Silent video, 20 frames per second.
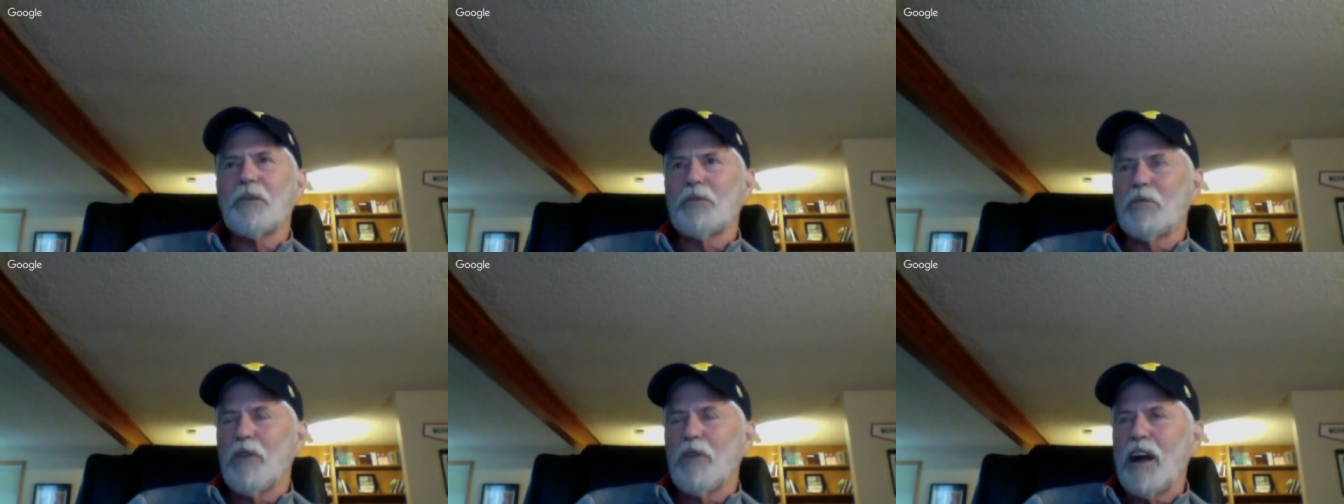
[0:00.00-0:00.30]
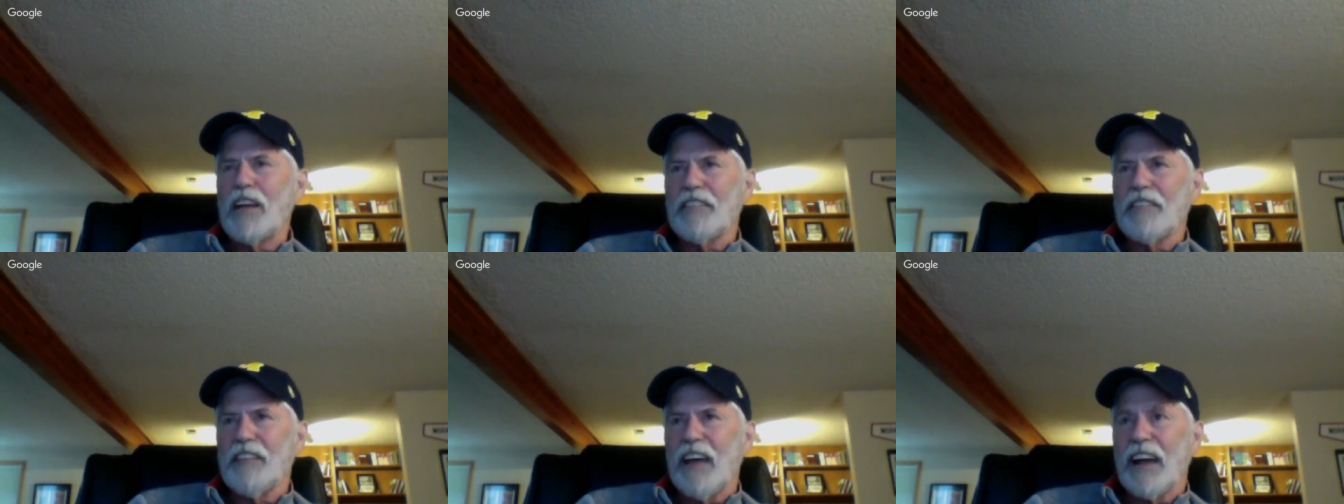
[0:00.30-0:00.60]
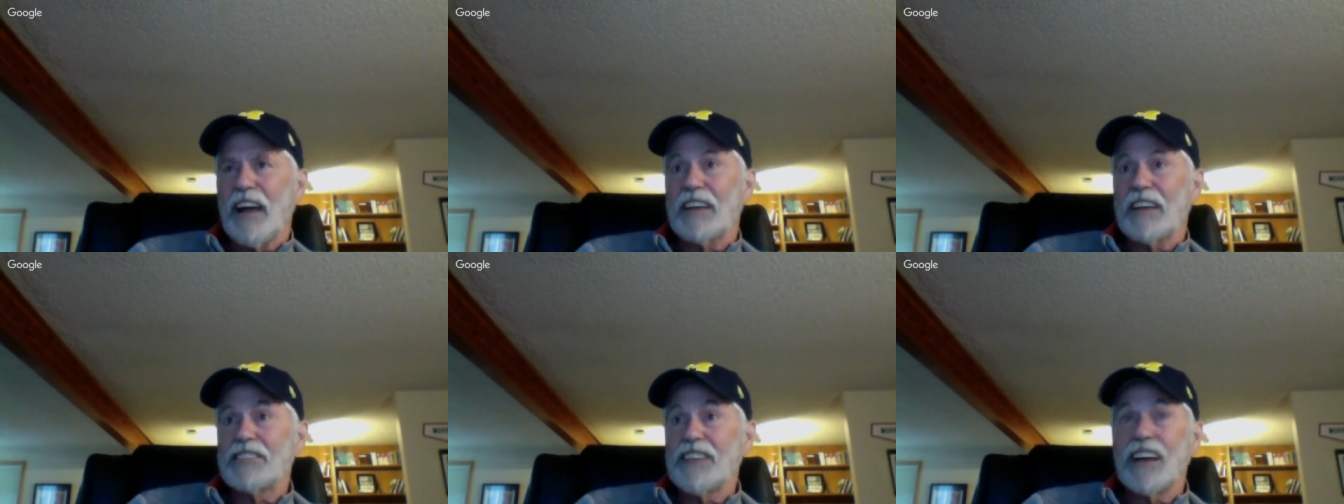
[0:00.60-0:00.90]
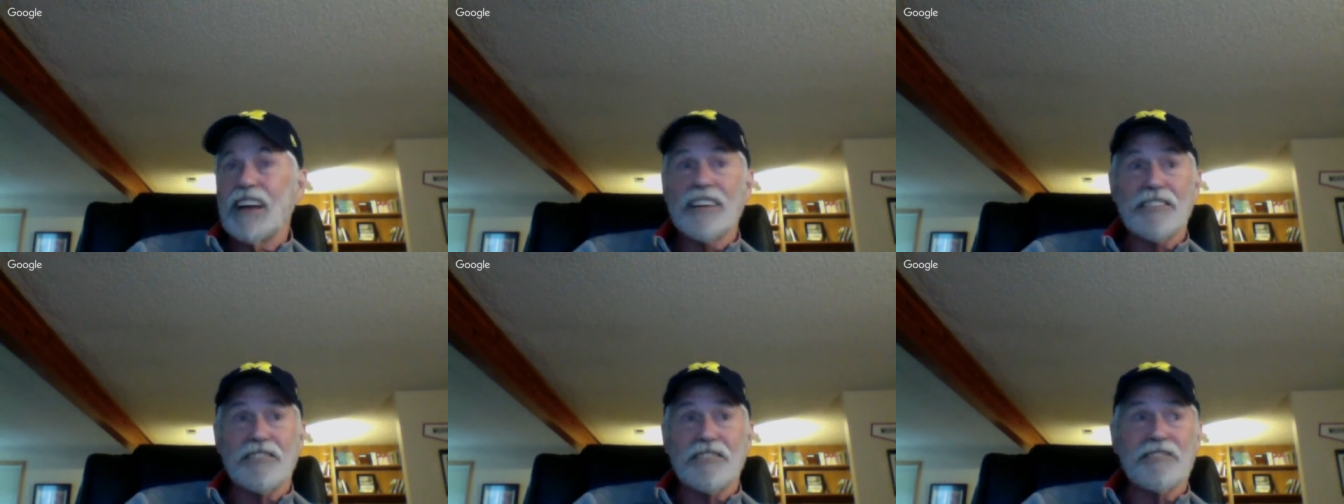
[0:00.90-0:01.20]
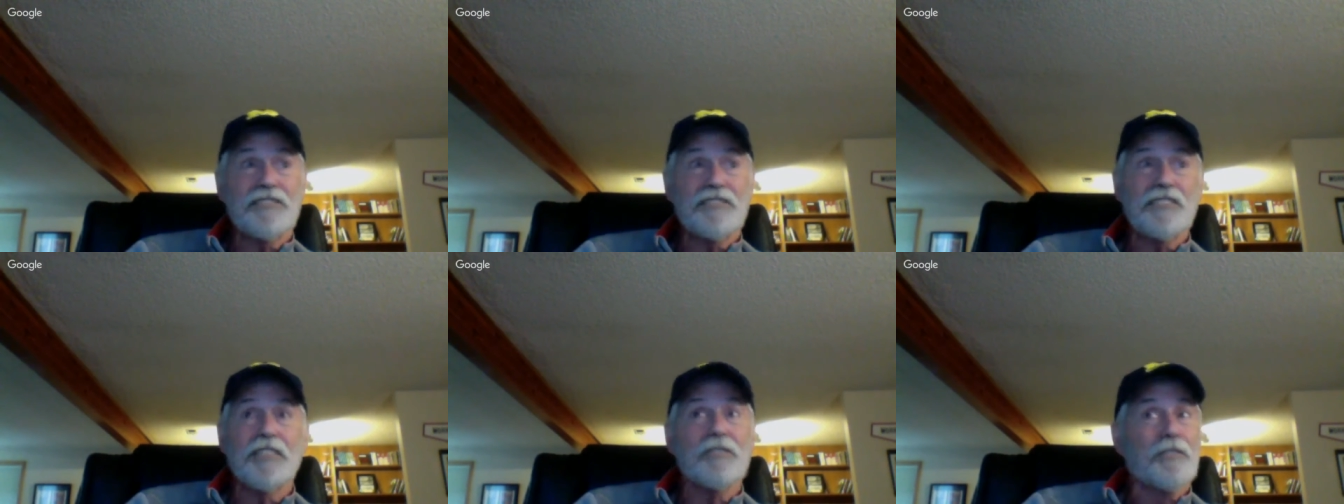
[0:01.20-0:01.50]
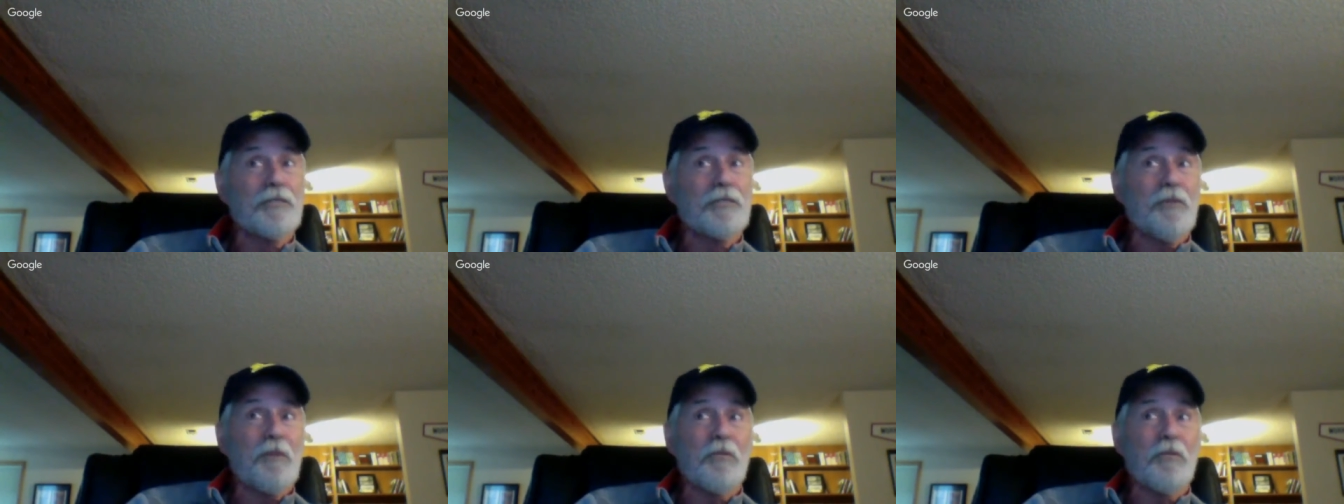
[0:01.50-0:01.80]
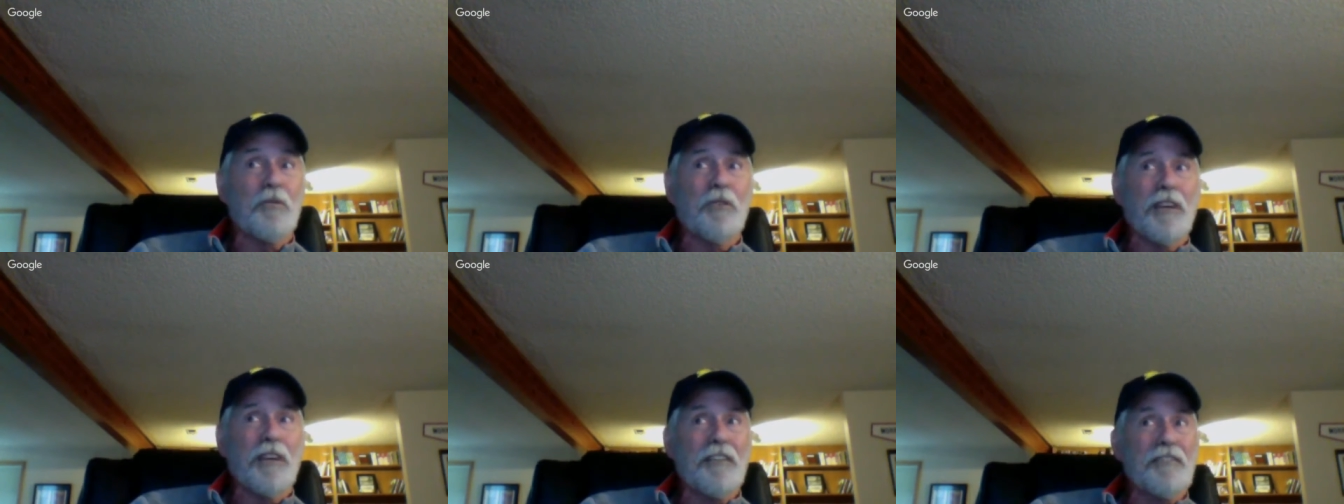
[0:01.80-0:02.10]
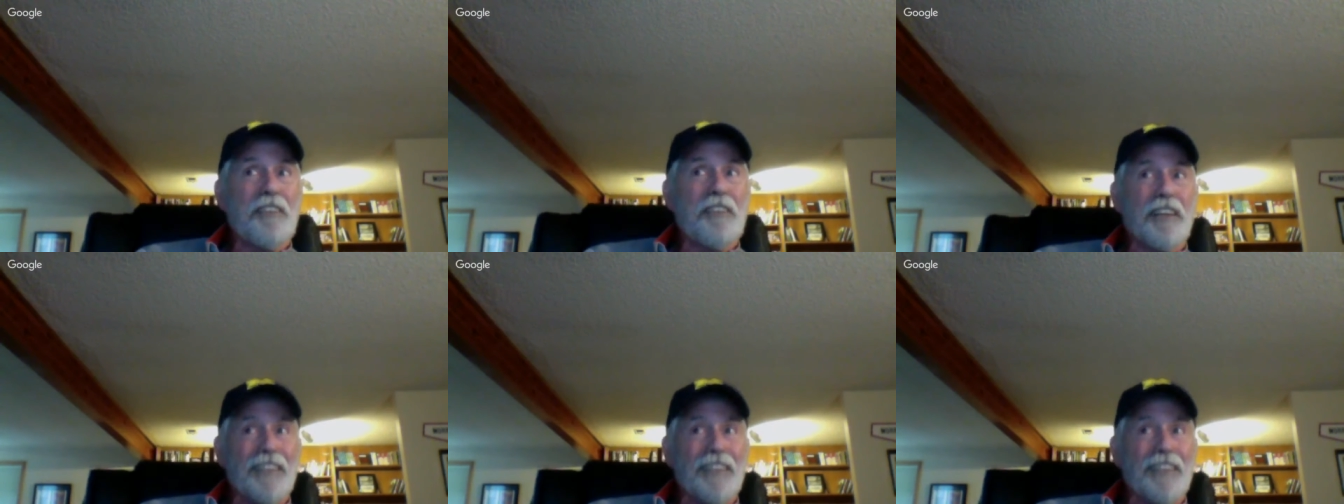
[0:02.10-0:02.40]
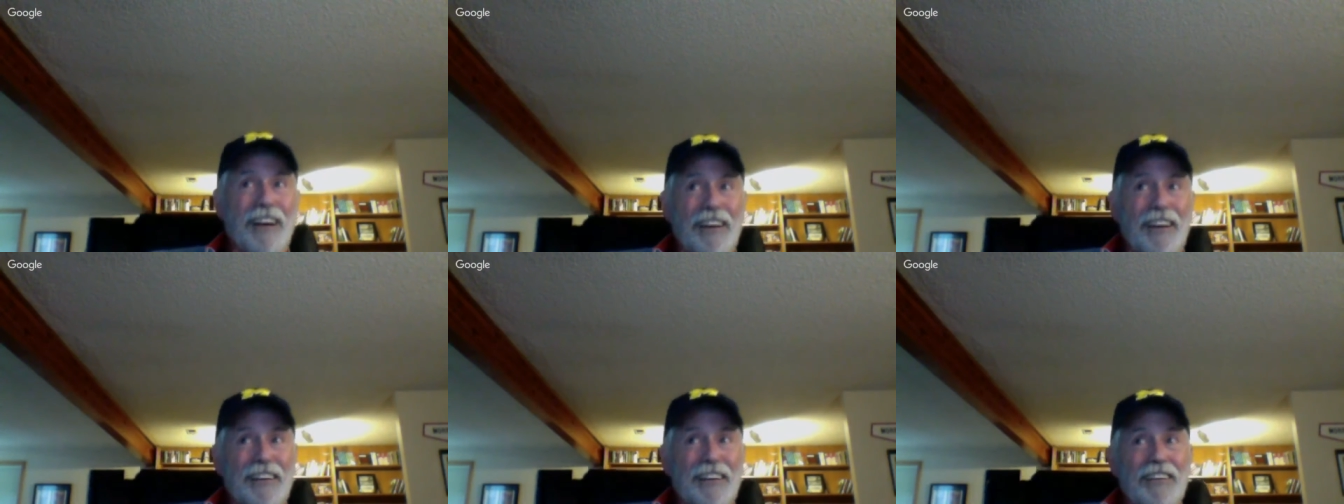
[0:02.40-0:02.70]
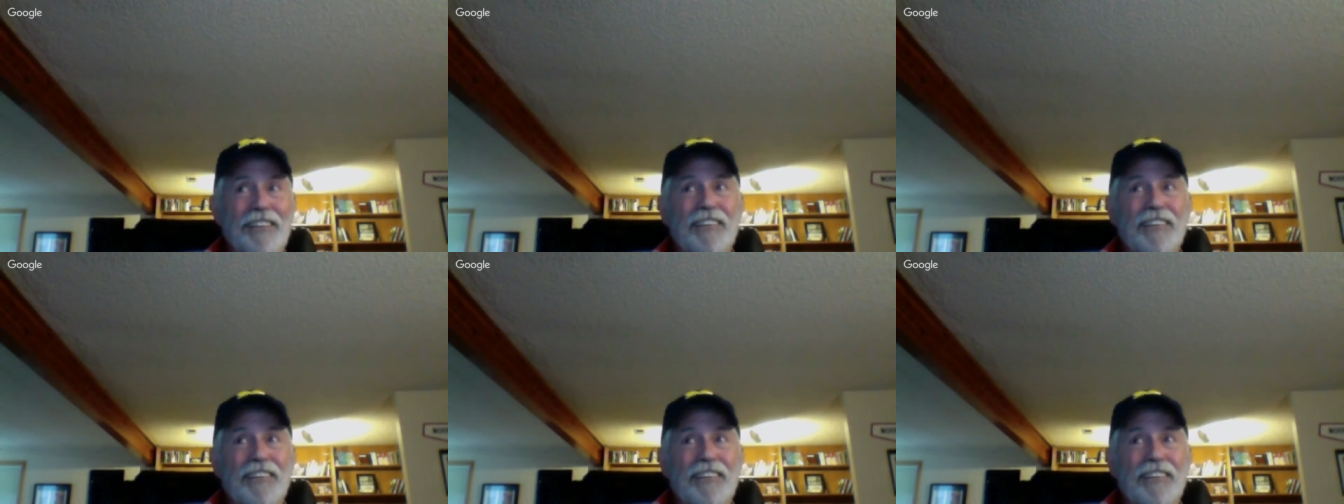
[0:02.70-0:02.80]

writing that because I can still remember what I felt like.